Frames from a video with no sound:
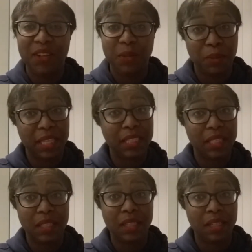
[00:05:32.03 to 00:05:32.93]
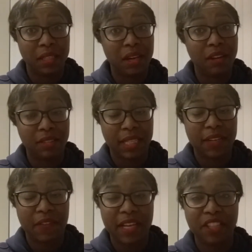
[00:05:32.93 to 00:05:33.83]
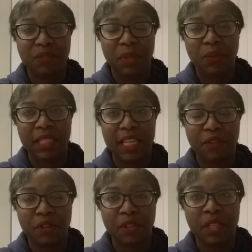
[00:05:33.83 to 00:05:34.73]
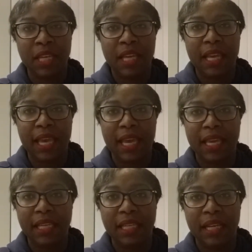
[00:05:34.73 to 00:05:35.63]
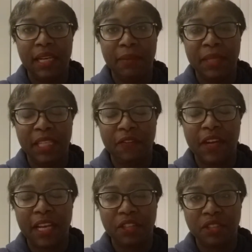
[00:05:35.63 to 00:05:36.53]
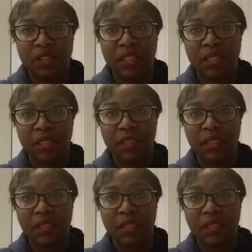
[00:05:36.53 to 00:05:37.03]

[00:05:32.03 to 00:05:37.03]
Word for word: we probably could have uh, caused a lot of fires, but we never had um, any fires